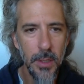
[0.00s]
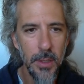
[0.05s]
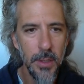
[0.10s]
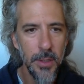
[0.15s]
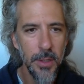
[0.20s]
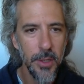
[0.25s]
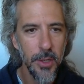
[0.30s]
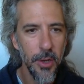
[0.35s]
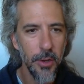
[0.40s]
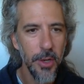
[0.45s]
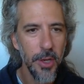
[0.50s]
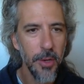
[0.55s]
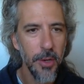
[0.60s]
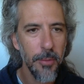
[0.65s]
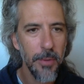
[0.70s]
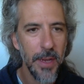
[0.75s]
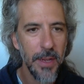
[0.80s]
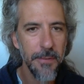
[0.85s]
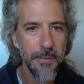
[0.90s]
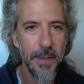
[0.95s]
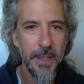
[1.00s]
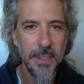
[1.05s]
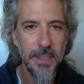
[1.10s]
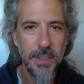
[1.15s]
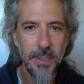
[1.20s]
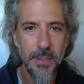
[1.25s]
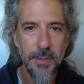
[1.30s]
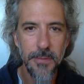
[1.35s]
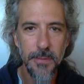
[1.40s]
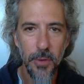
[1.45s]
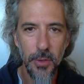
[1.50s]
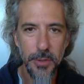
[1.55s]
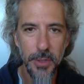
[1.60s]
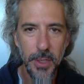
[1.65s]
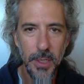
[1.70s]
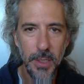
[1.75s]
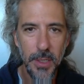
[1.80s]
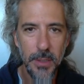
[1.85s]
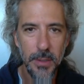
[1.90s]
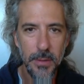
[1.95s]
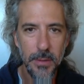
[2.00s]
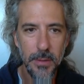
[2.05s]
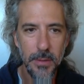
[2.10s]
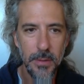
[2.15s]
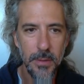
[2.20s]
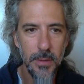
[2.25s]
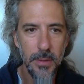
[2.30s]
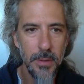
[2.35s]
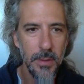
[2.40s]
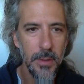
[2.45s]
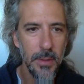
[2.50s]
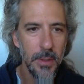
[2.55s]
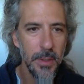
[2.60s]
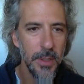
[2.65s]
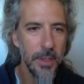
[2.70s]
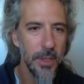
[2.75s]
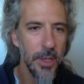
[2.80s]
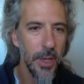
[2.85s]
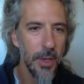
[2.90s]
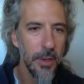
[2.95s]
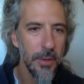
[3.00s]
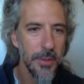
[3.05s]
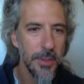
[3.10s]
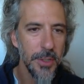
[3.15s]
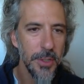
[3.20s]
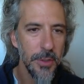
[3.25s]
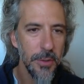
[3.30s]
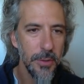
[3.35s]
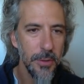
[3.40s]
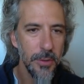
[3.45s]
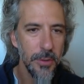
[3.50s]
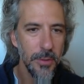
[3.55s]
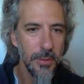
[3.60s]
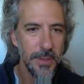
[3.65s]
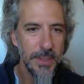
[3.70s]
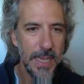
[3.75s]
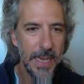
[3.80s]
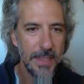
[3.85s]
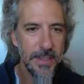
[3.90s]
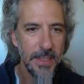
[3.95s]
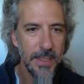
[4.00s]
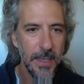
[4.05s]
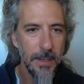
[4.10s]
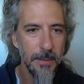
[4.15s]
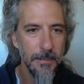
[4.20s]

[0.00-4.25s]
go to your Wreckfest folder, you go to data,